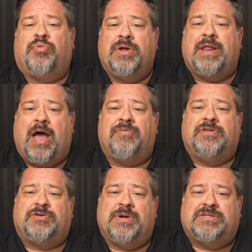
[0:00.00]
to print out
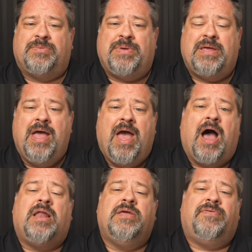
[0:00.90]
this recipe,
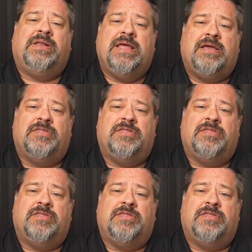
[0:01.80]
I'll leave a link